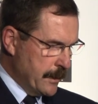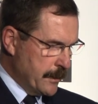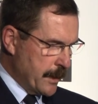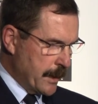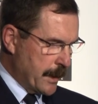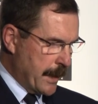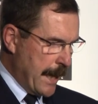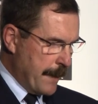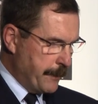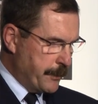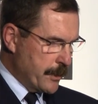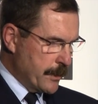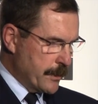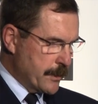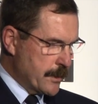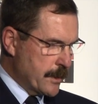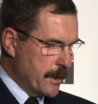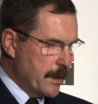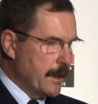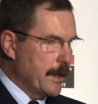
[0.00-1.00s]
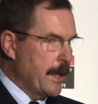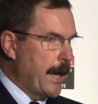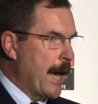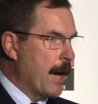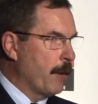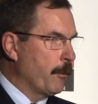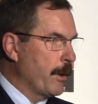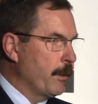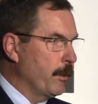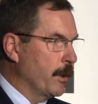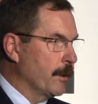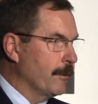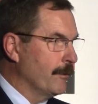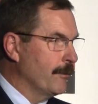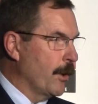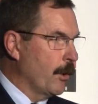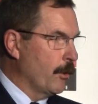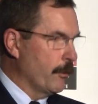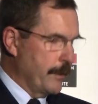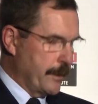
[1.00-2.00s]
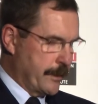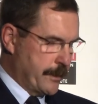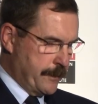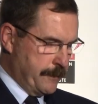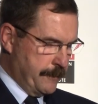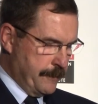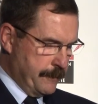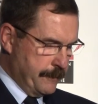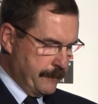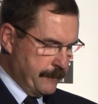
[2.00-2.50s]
that captures how we will evolve it.